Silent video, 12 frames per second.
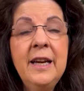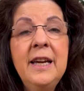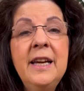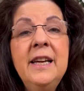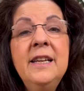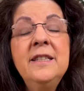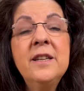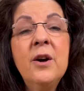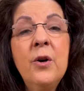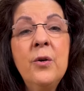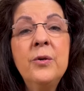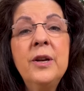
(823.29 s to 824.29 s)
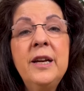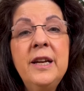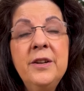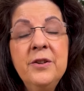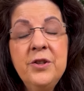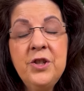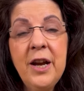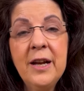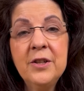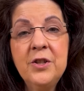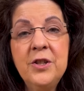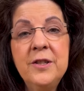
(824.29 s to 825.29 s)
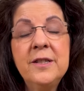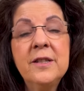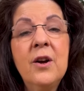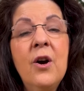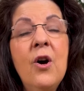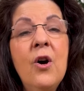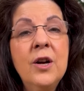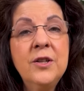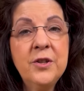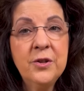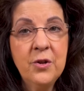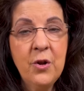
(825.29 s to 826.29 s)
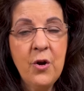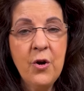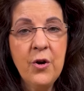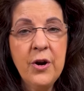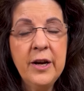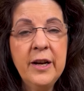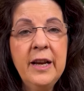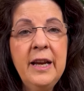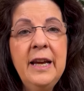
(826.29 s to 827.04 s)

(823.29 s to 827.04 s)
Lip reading: his own inner challenges onto Lauren.